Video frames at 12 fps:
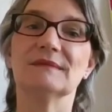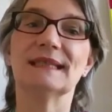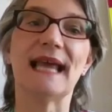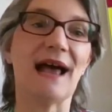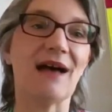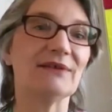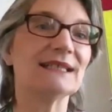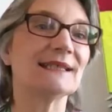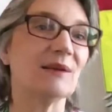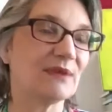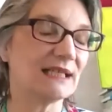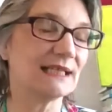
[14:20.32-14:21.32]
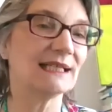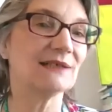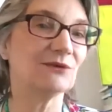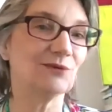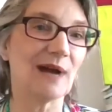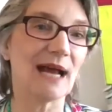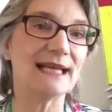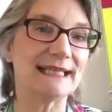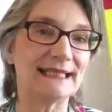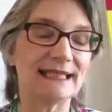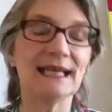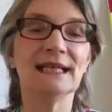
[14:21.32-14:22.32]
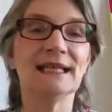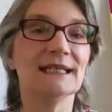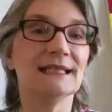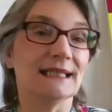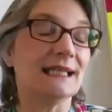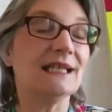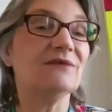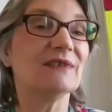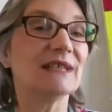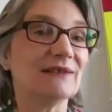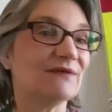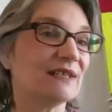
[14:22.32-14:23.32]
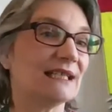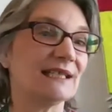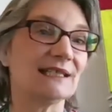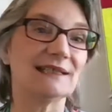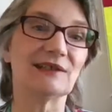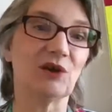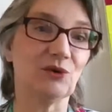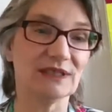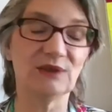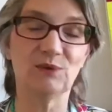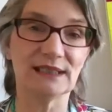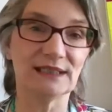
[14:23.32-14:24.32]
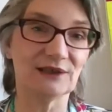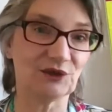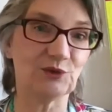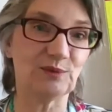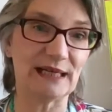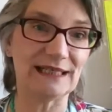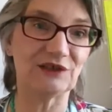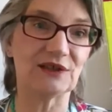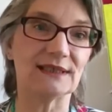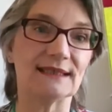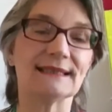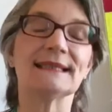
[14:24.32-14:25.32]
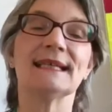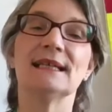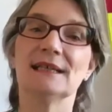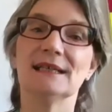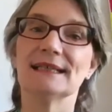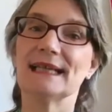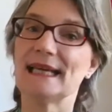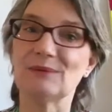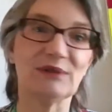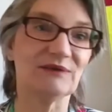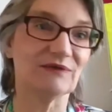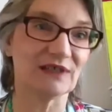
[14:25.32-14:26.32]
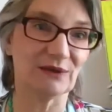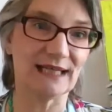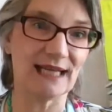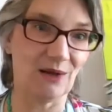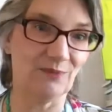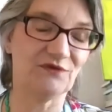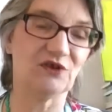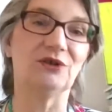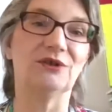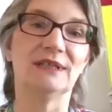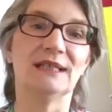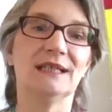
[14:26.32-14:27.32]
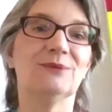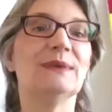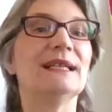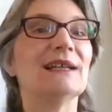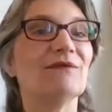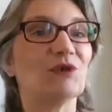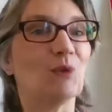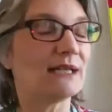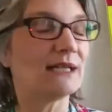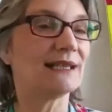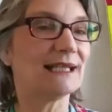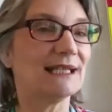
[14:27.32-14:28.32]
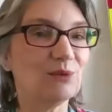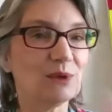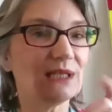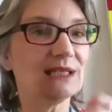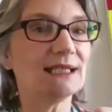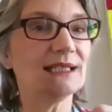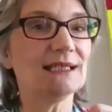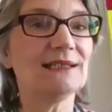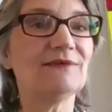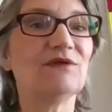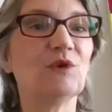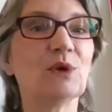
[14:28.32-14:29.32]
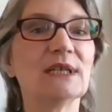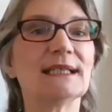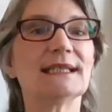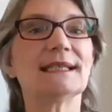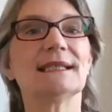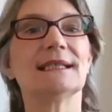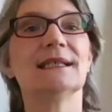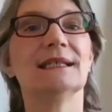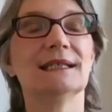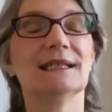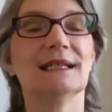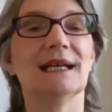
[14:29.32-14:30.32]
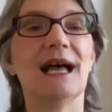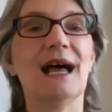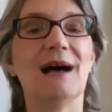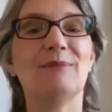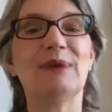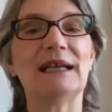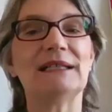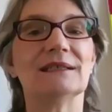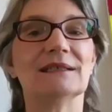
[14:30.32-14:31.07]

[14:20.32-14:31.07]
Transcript: having something in writing, even if it is only 1 to 2 pages, can be very helpful. We never want to think we're going to get a divorce, but